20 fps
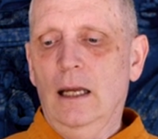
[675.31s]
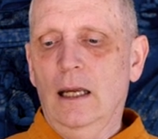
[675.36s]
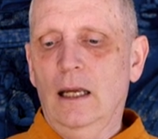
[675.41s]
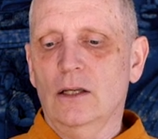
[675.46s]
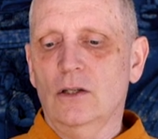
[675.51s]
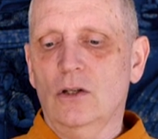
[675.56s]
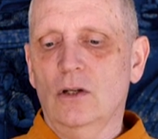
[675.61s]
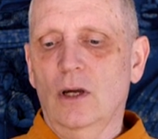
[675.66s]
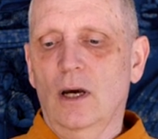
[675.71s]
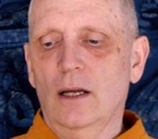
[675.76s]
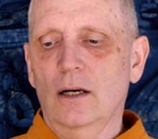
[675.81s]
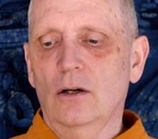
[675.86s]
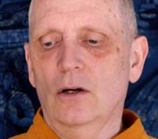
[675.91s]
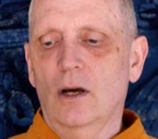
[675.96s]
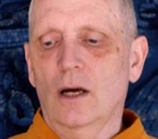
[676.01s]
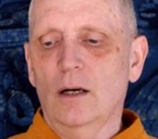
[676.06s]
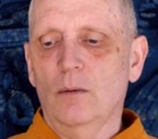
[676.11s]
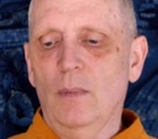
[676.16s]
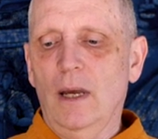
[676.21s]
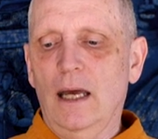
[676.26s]
It's not an
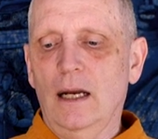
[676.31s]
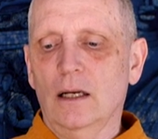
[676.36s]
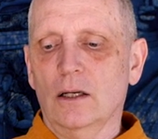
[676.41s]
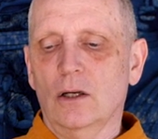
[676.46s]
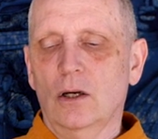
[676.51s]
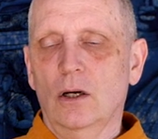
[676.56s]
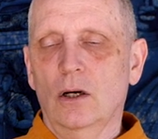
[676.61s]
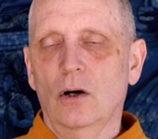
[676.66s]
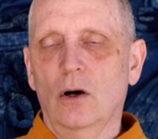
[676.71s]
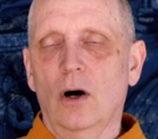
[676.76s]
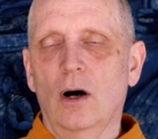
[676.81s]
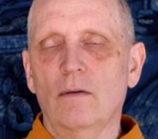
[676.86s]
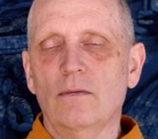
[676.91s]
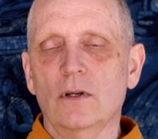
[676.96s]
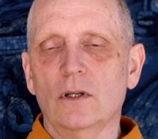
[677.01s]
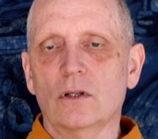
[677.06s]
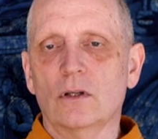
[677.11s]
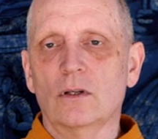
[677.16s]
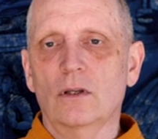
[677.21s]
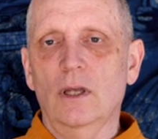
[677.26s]
automatic,
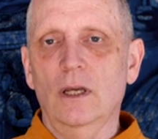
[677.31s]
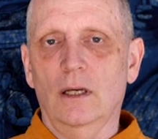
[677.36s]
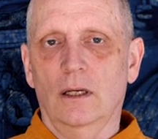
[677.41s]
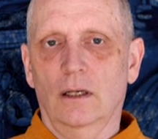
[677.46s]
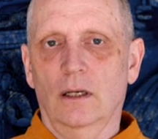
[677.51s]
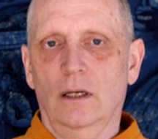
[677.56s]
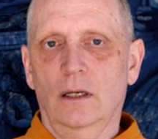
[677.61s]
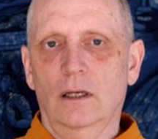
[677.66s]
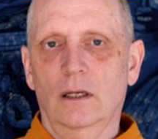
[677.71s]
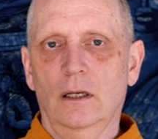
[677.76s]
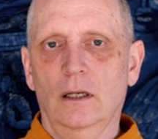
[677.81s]
obvious thing,